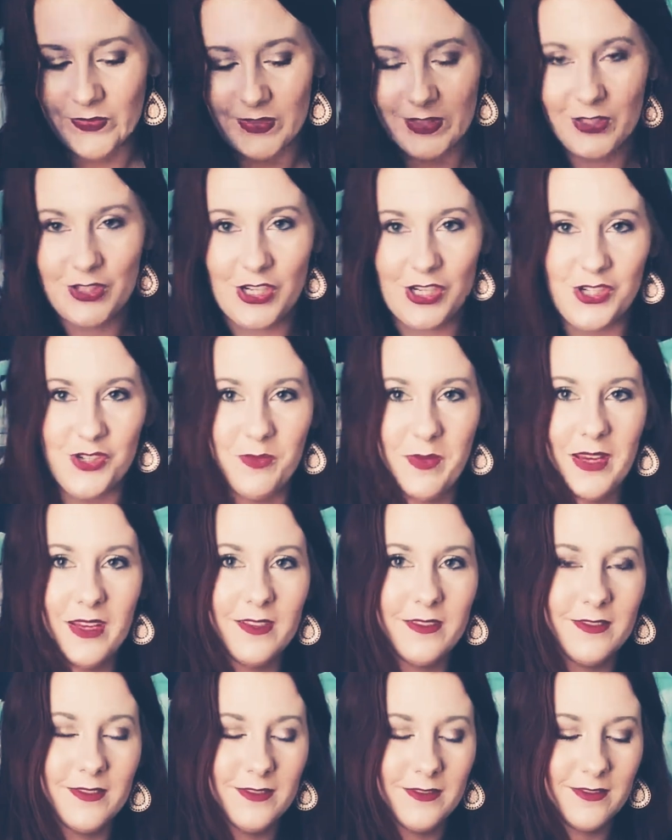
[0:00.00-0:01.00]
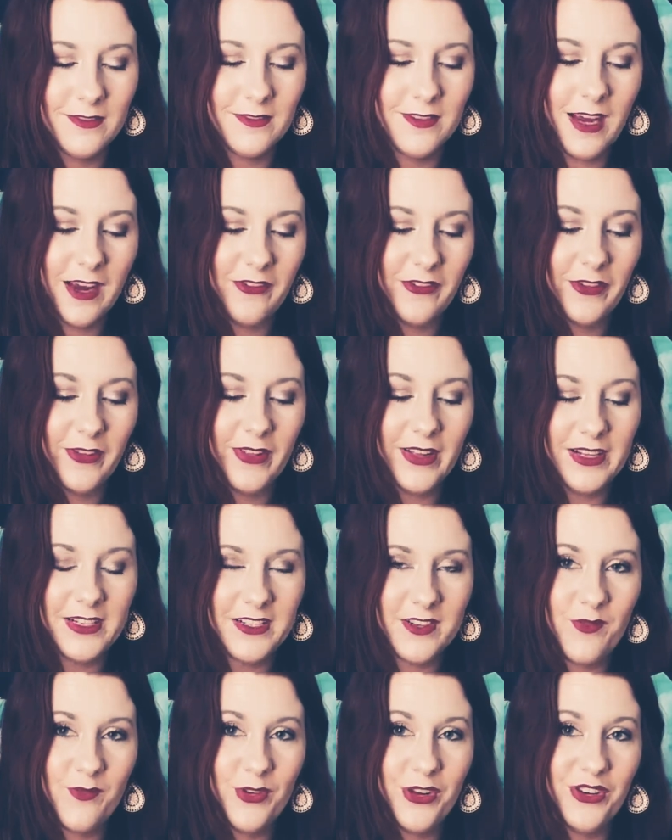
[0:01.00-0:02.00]
Judgment. I feel like
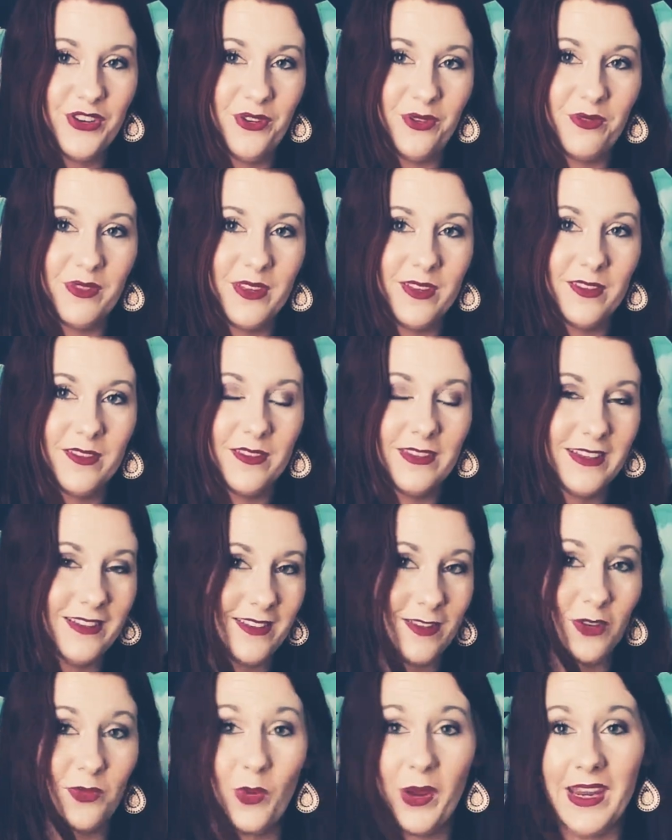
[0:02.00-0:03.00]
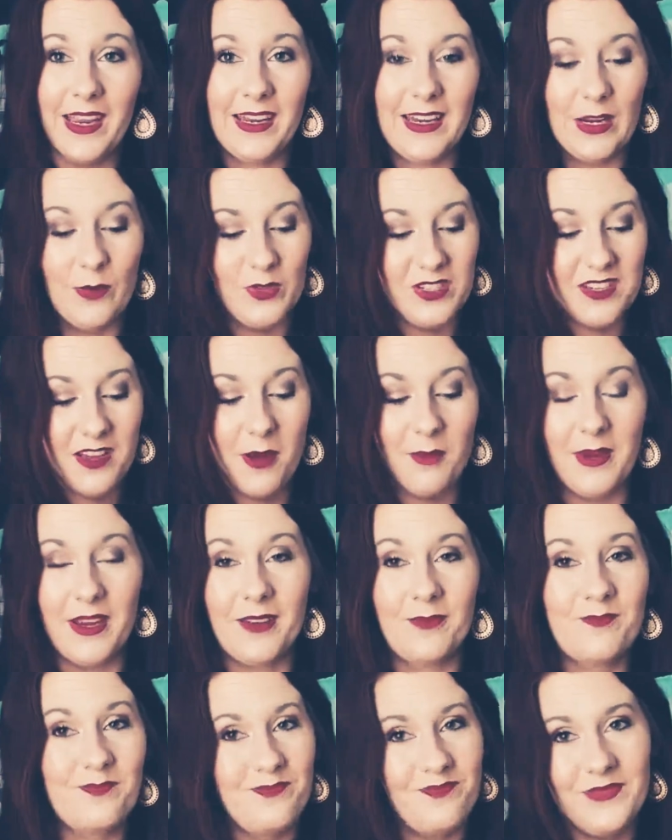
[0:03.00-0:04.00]
someone knew that the awakening was
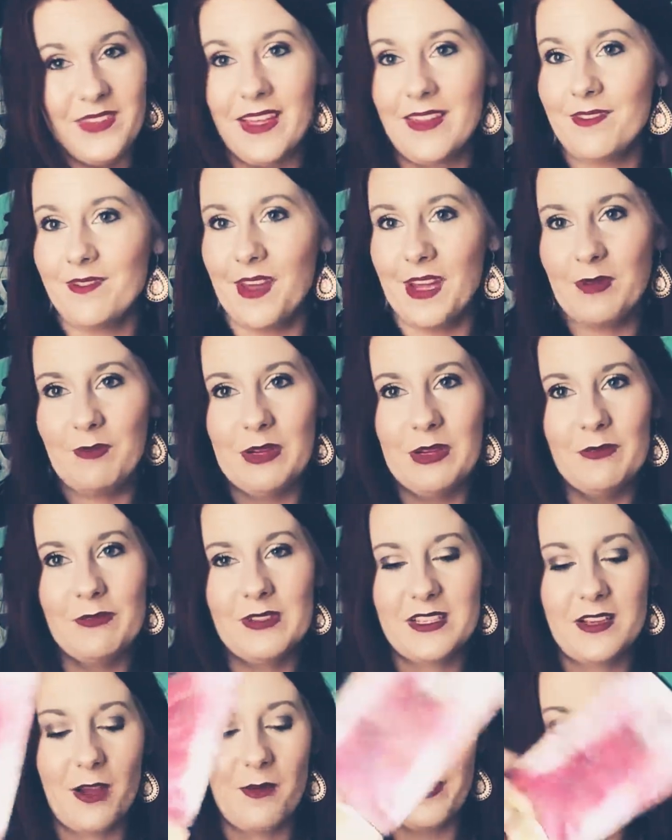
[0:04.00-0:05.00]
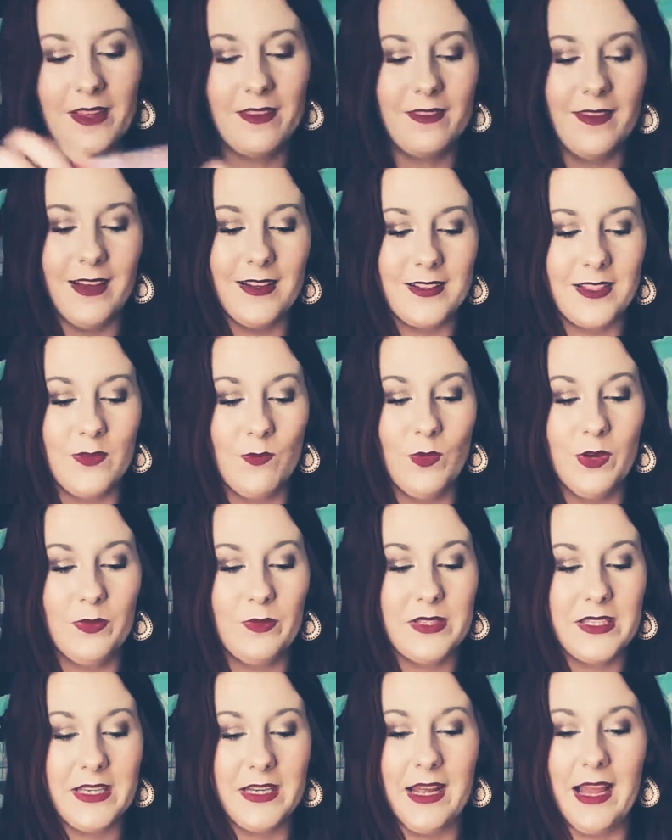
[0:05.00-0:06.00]
coming, that enlightenment was coming, that someone
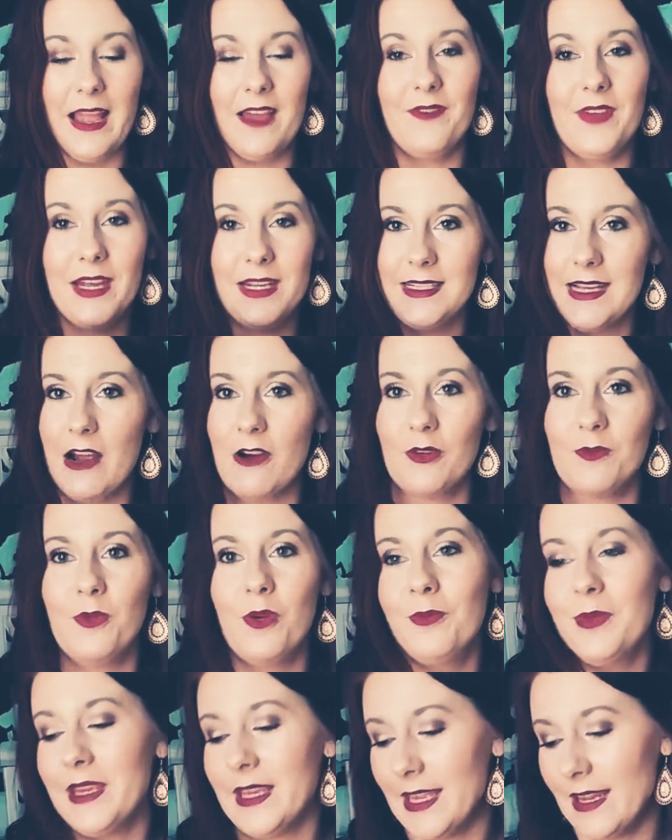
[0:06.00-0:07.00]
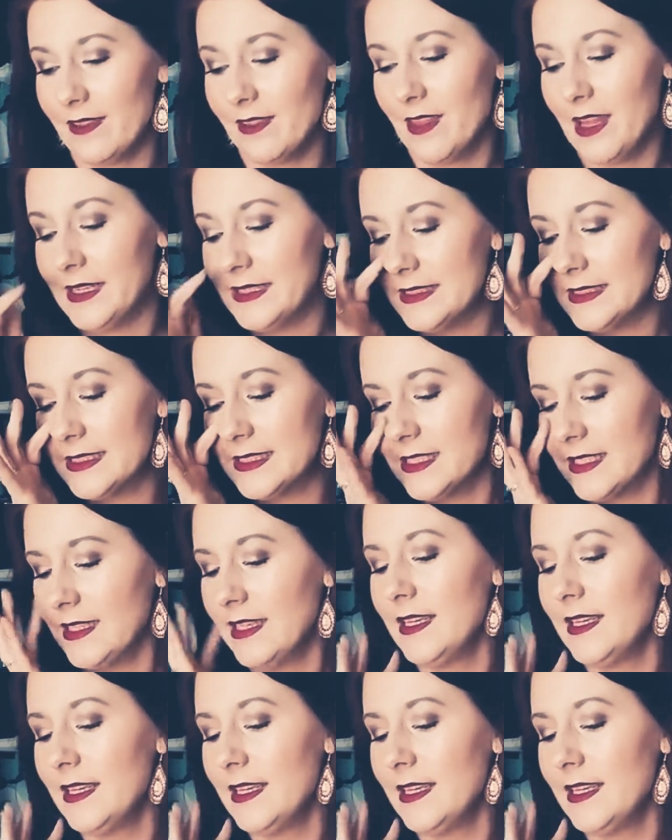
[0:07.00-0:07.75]
was going to have that tower moment, get enlightened.